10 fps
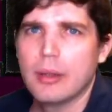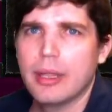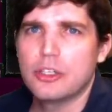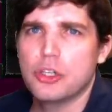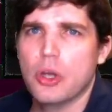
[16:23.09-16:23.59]

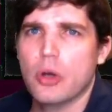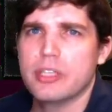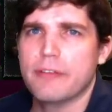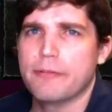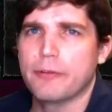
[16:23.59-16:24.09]
it shows
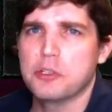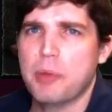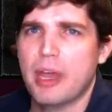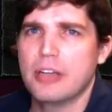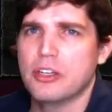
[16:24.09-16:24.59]
on the first
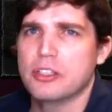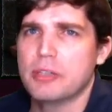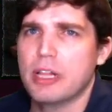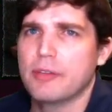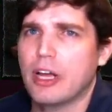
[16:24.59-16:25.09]
page that you can
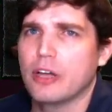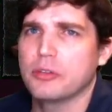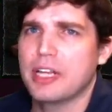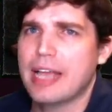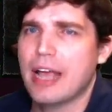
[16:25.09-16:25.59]
sell them for like
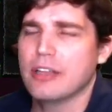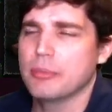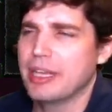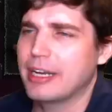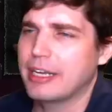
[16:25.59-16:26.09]

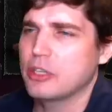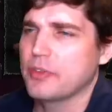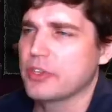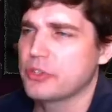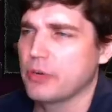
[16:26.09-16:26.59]
110,000, but then it kicks you
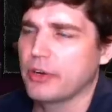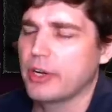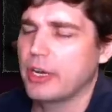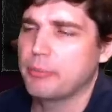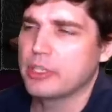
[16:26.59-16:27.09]
from the server and
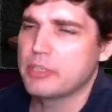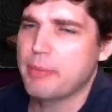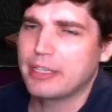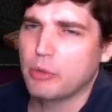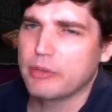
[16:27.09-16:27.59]
it brings it
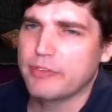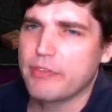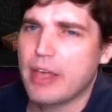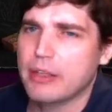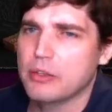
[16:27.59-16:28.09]
back to one fifth
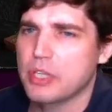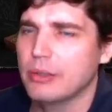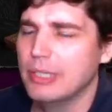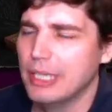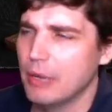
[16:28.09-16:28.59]
value.
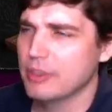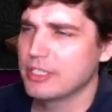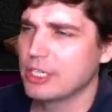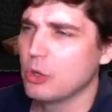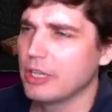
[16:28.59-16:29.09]
So it
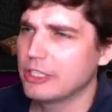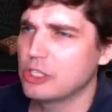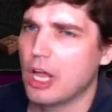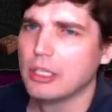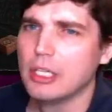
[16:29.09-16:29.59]
wasn't a cool glitch
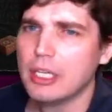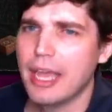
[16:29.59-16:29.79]
at all.